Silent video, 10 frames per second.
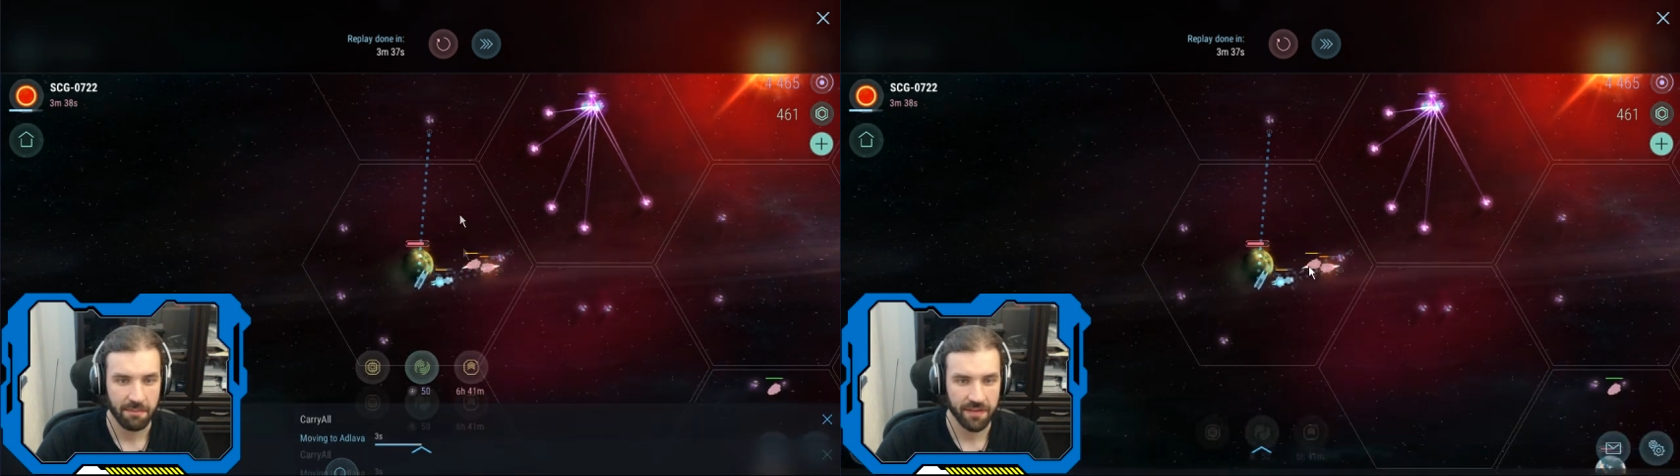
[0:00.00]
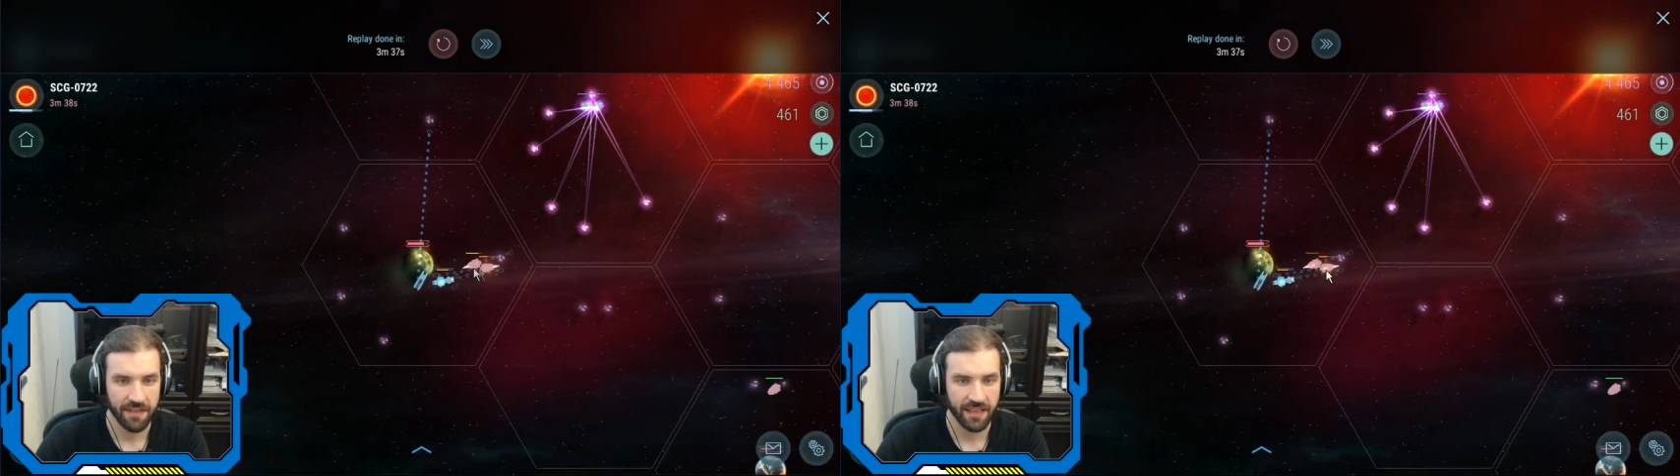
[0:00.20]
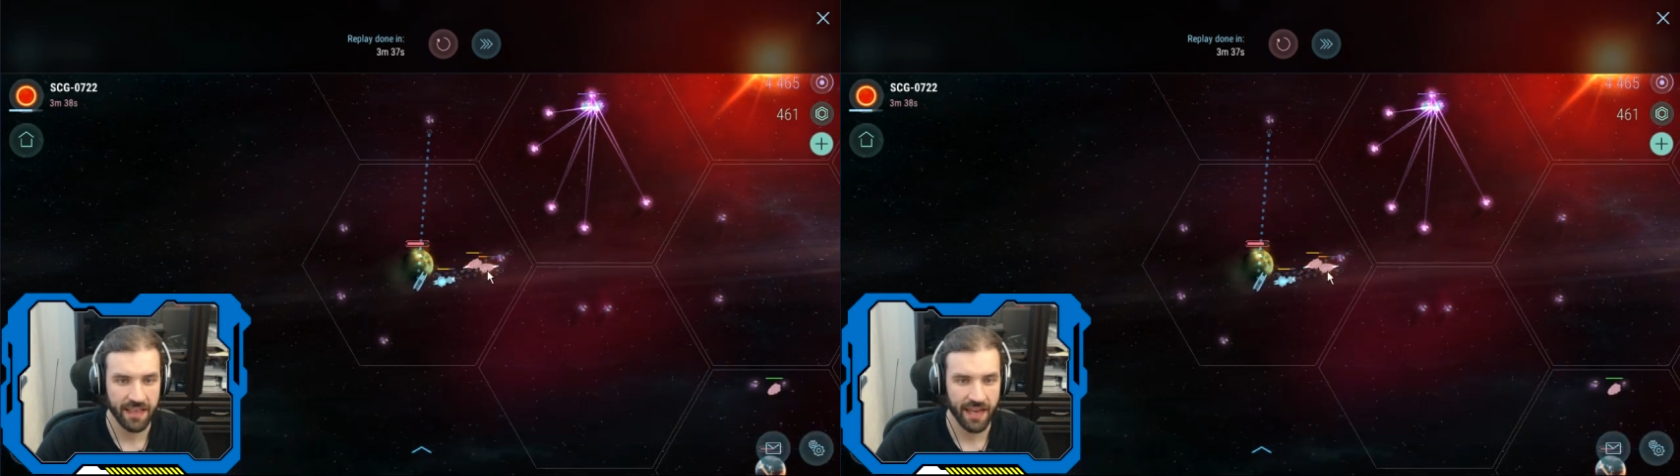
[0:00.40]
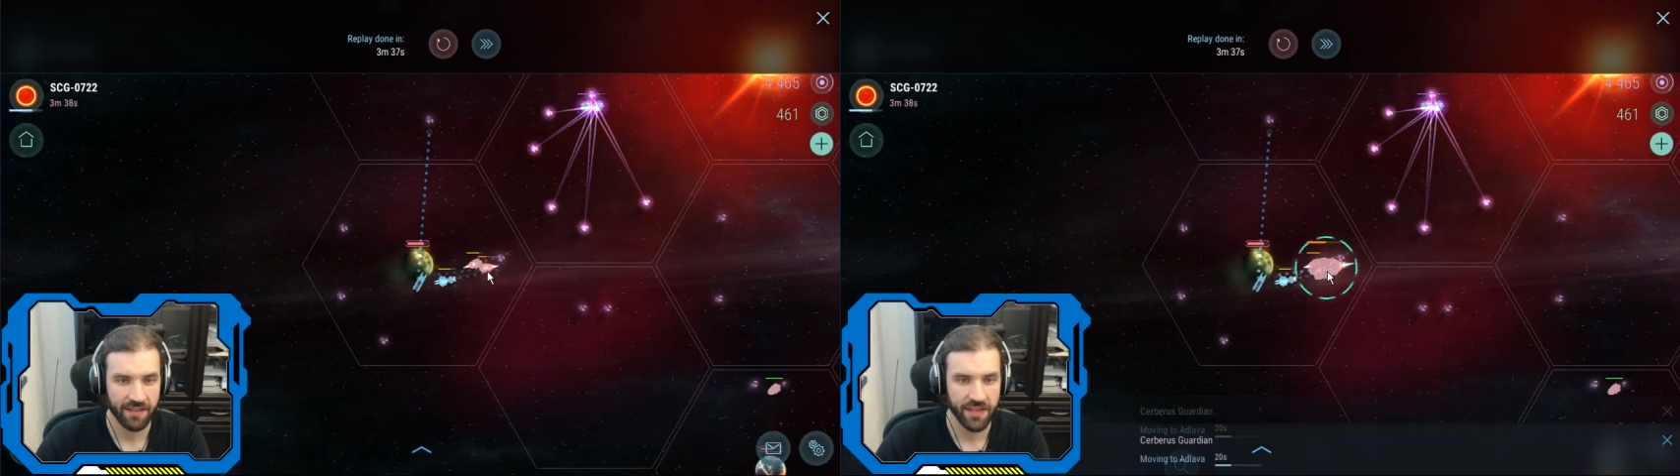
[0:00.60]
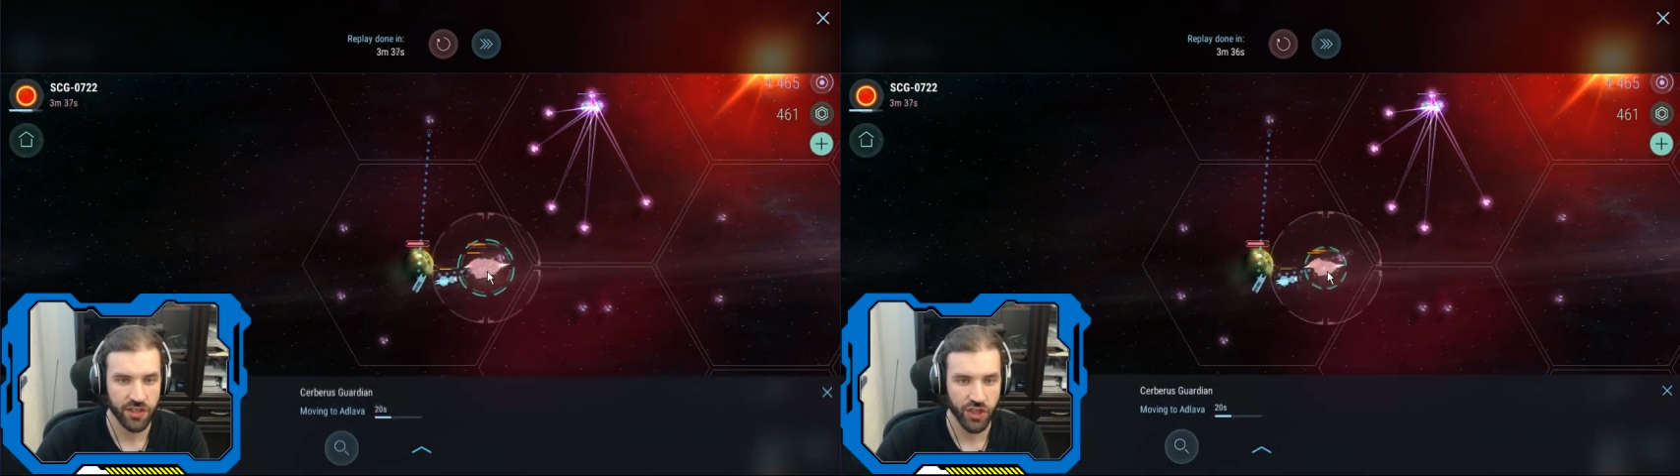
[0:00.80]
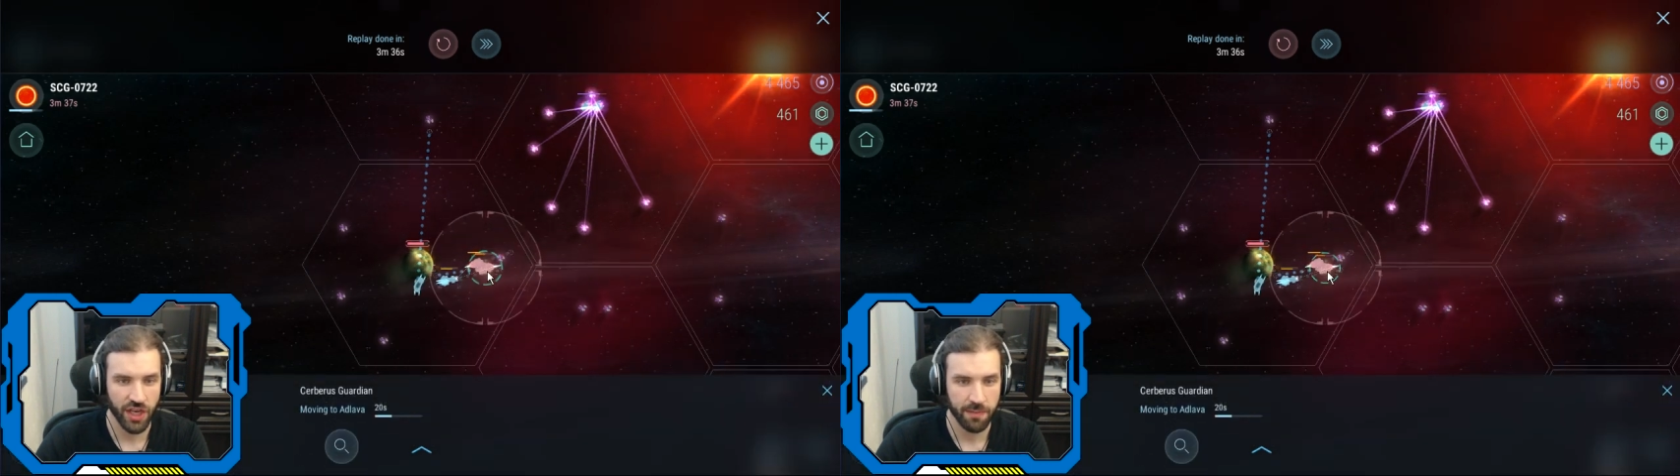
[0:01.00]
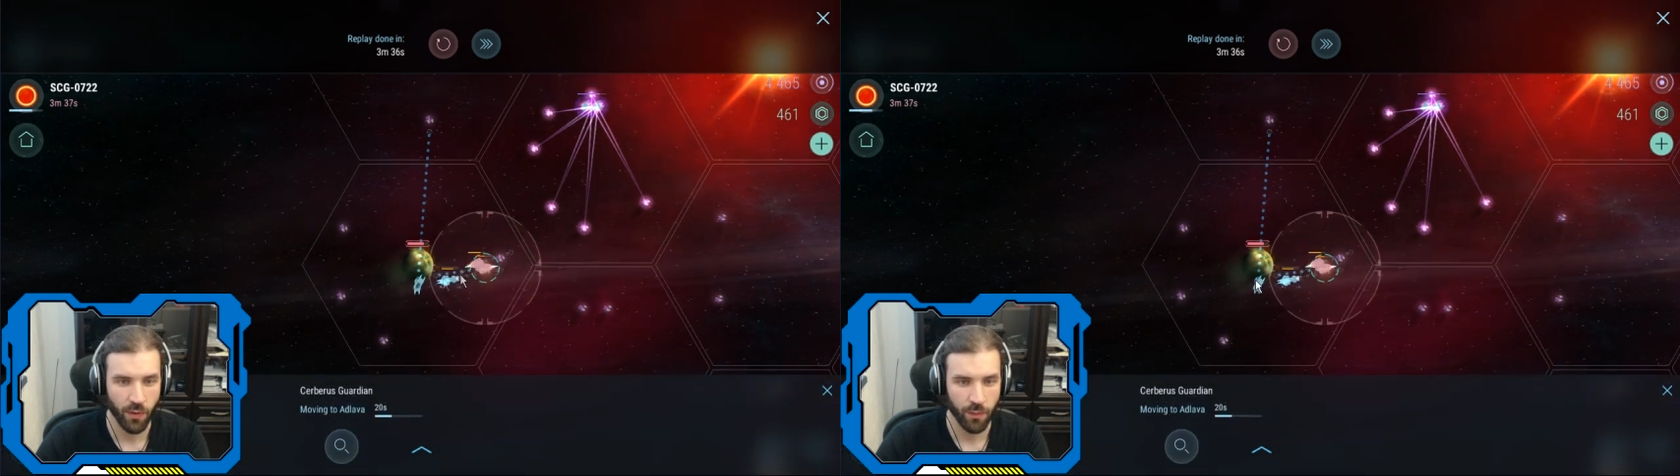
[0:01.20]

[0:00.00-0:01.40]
But then again, this ship